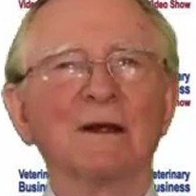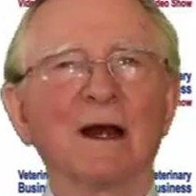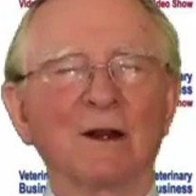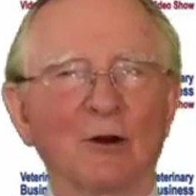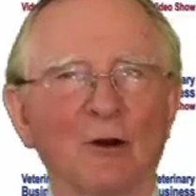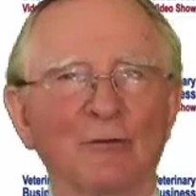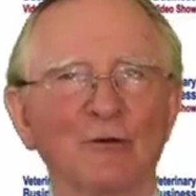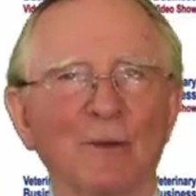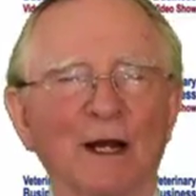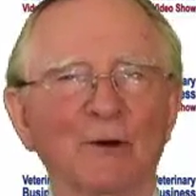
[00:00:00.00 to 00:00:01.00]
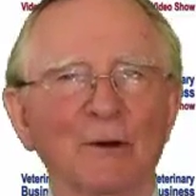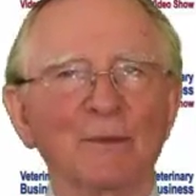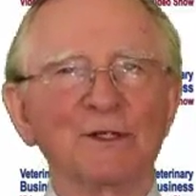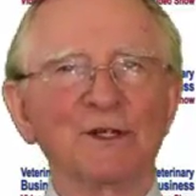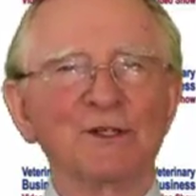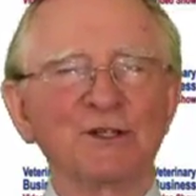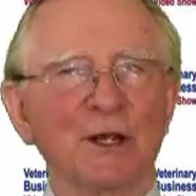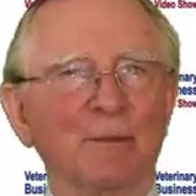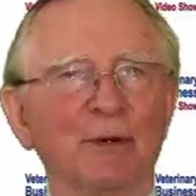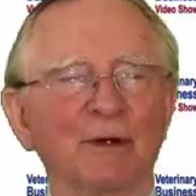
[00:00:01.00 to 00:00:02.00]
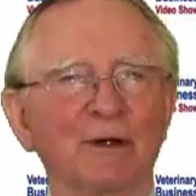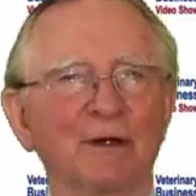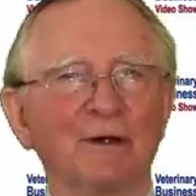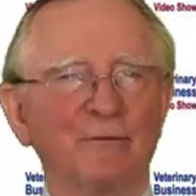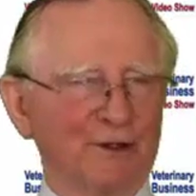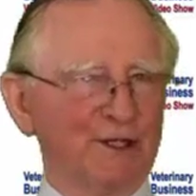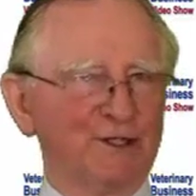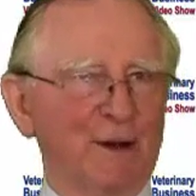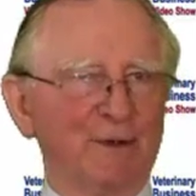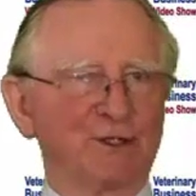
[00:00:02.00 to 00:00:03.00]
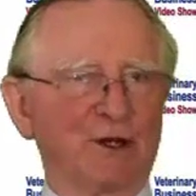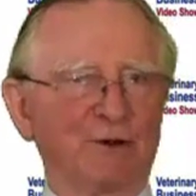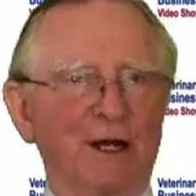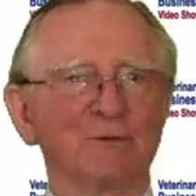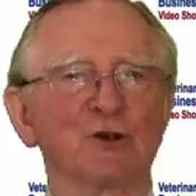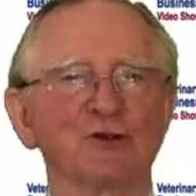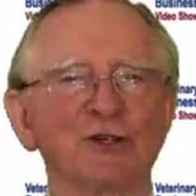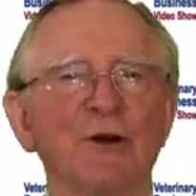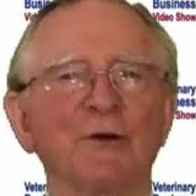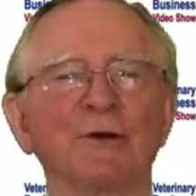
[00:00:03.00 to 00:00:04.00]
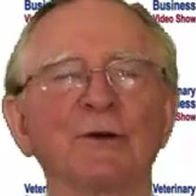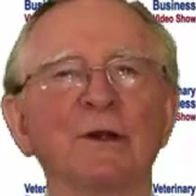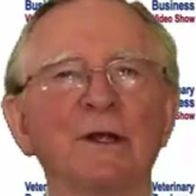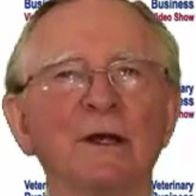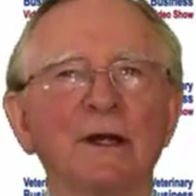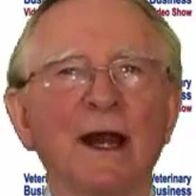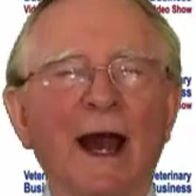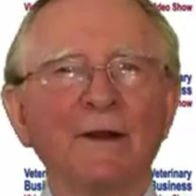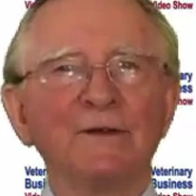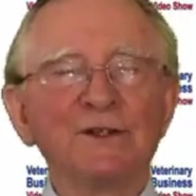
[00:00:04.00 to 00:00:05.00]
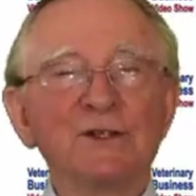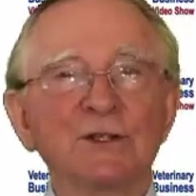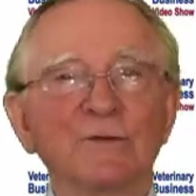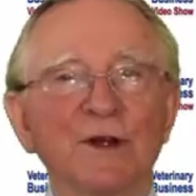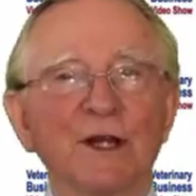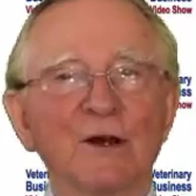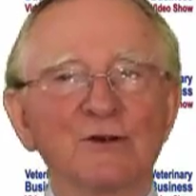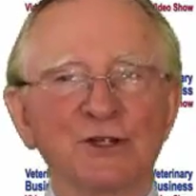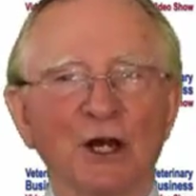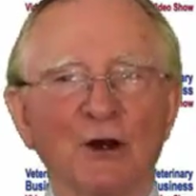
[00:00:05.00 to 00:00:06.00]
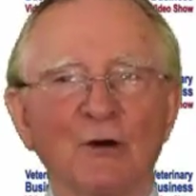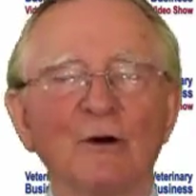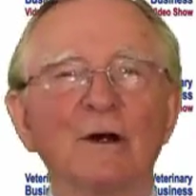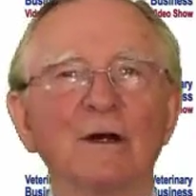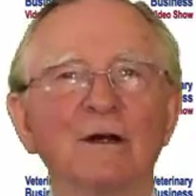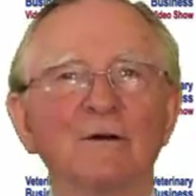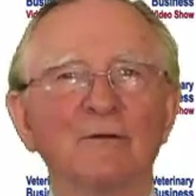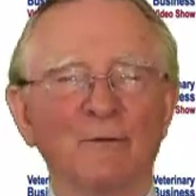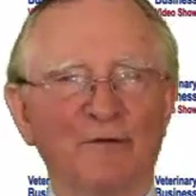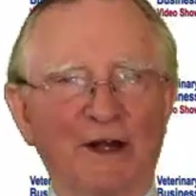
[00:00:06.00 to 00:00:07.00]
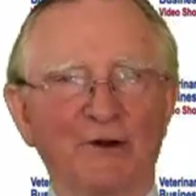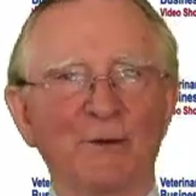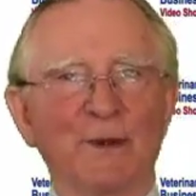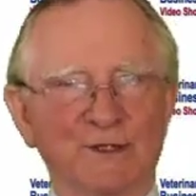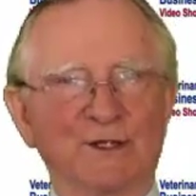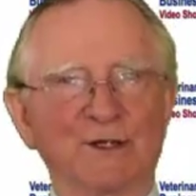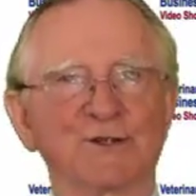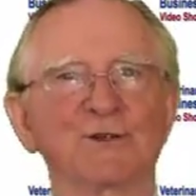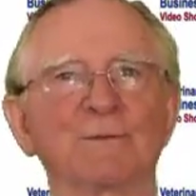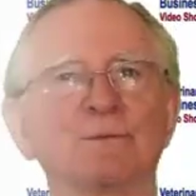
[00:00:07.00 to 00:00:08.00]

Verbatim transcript: and I'll offer you my quick business tip for this episode. I'm John Sheridan, and this is the video show from Veterinary Business.